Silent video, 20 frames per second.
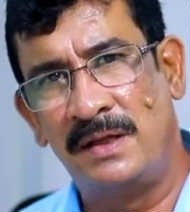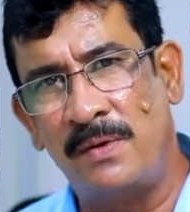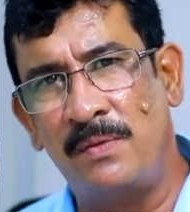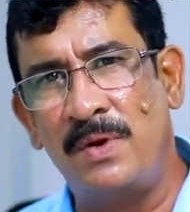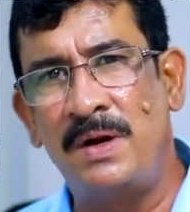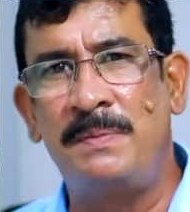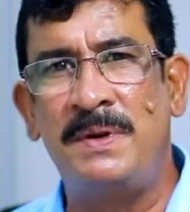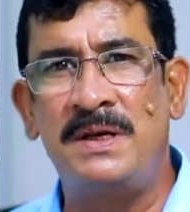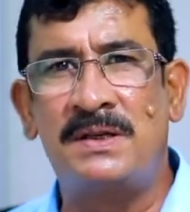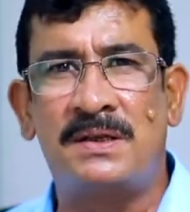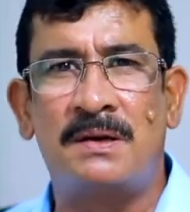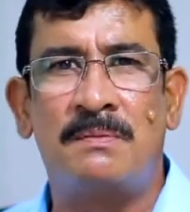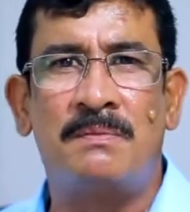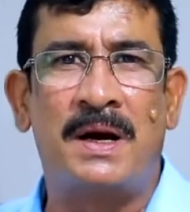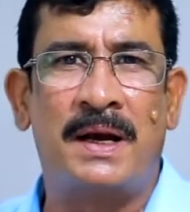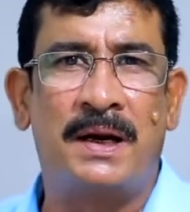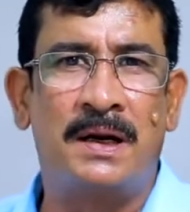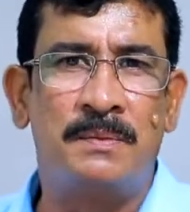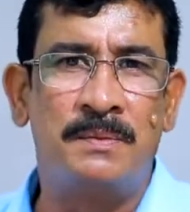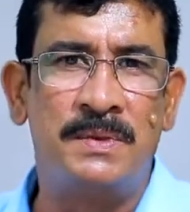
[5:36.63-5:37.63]
There will be some
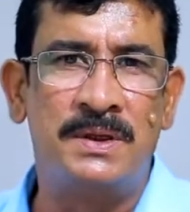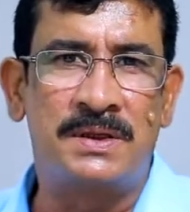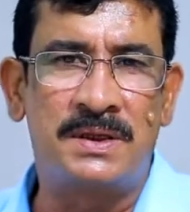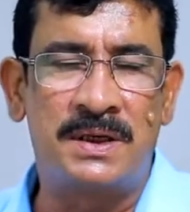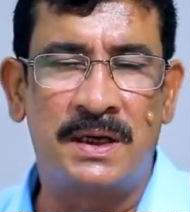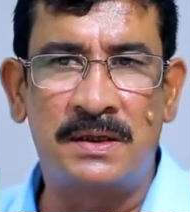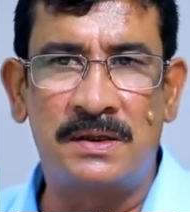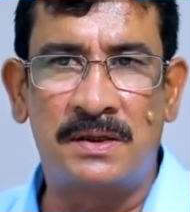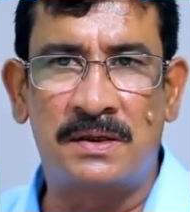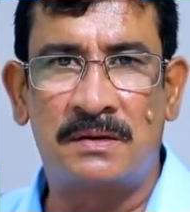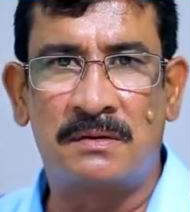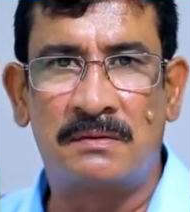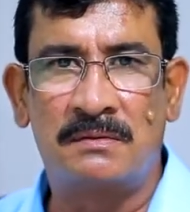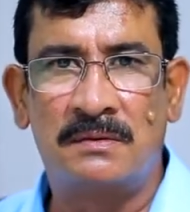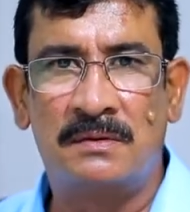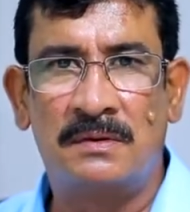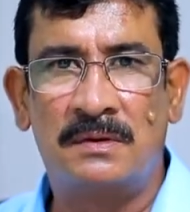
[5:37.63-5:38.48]
minor mistakes.